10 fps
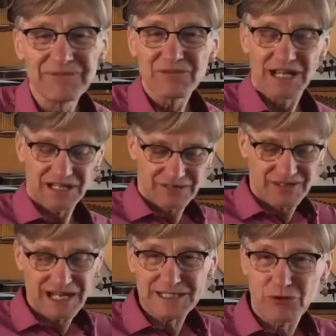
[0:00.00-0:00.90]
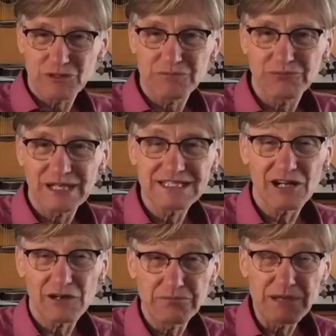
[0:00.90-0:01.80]
The next person plays
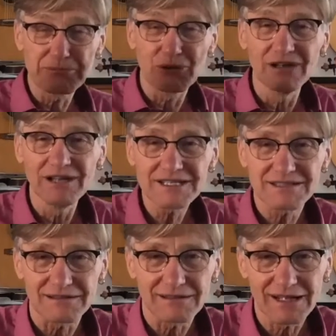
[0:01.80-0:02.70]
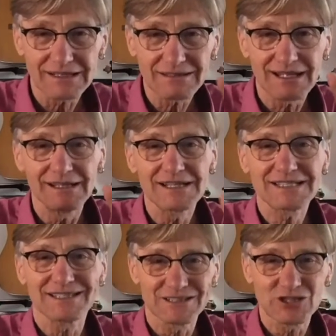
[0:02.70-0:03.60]
there, and people listen, like they
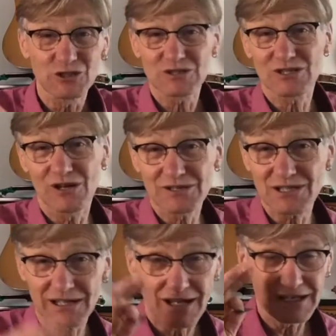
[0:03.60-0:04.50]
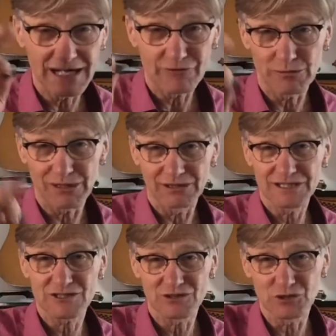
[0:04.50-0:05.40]
listen to your songs like I'd never been
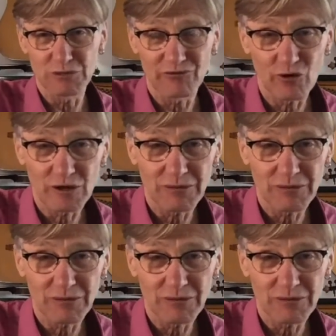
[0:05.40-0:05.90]
listened to before in my